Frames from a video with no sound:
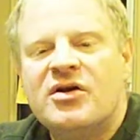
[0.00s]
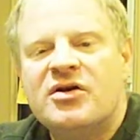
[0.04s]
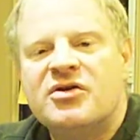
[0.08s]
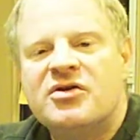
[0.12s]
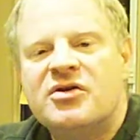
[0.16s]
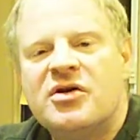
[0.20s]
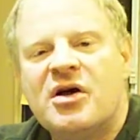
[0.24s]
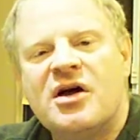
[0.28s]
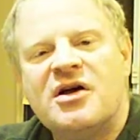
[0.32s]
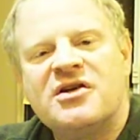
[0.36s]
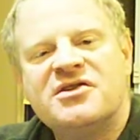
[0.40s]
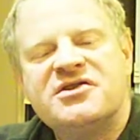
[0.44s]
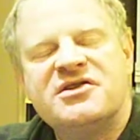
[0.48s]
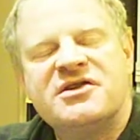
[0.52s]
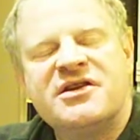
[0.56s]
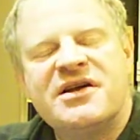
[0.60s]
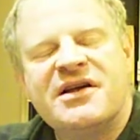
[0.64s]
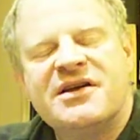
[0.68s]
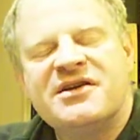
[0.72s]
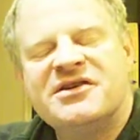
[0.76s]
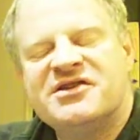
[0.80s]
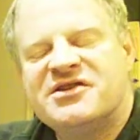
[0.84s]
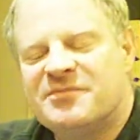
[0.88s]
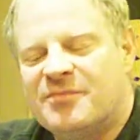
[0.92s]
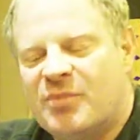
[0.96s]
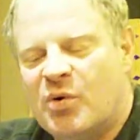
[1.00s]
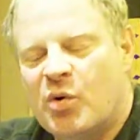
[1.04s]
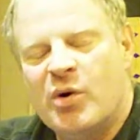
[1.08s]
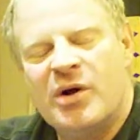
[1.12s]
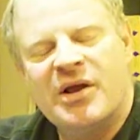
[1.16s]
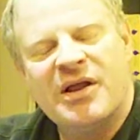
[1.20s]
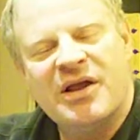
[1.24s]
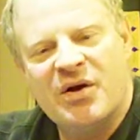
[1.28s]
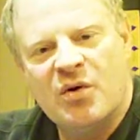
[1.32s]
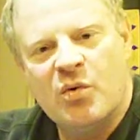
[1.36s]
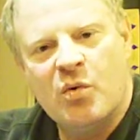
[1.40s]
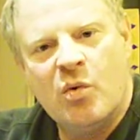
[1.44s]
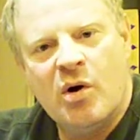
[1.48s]
toss it into
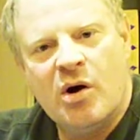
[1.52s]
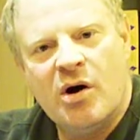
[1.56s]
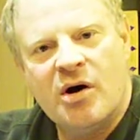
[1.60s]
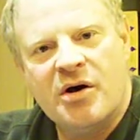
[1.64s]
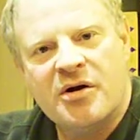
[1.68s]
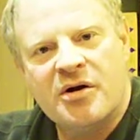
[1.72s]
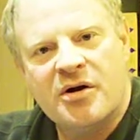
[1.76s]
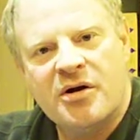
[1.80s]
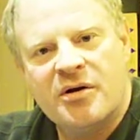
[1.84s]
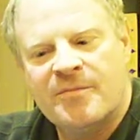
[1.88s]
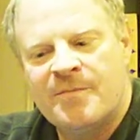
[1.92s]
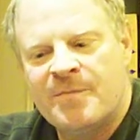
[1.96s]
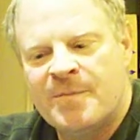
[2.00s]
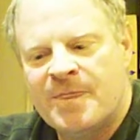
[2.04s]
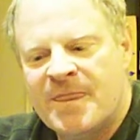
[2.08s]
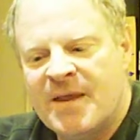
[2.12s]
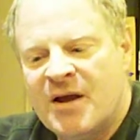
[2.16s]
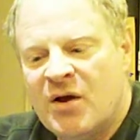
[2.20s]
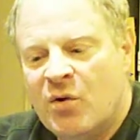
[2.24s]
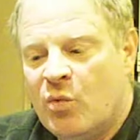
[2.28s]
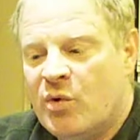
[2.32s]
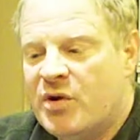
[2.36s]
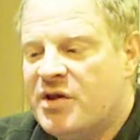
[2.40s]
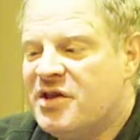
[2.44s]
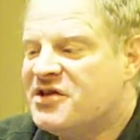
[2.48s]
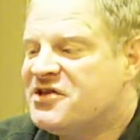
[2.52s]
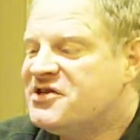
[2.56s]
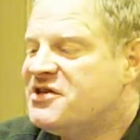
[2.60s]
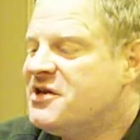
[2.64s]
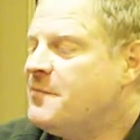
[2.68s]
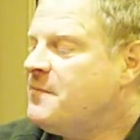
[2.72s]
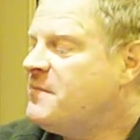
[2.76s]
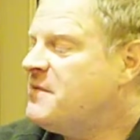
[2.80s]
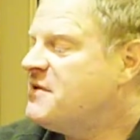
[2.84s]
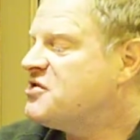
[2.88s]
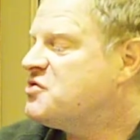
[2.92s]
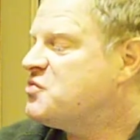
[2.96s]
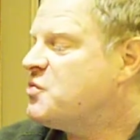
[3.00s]
boiling water. One of the
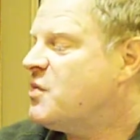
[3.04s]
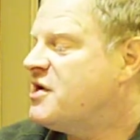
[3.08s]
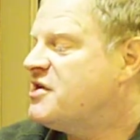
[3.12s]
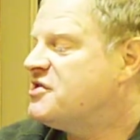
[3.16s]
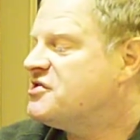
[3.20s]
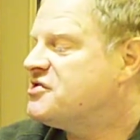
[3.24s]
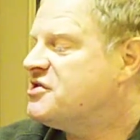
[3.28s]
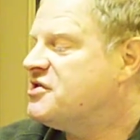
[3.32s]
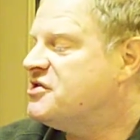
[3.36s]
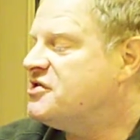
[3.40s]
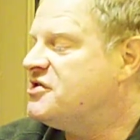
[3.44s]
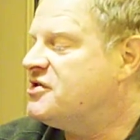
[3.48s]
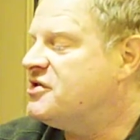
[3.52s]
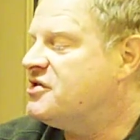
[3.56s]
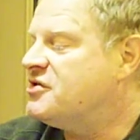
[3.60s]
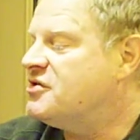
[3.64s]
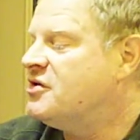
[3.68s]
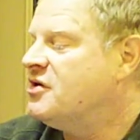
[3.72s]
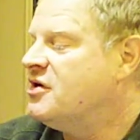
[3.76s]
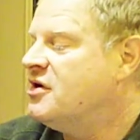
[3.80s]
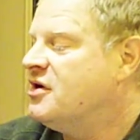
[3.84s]
simplest ways to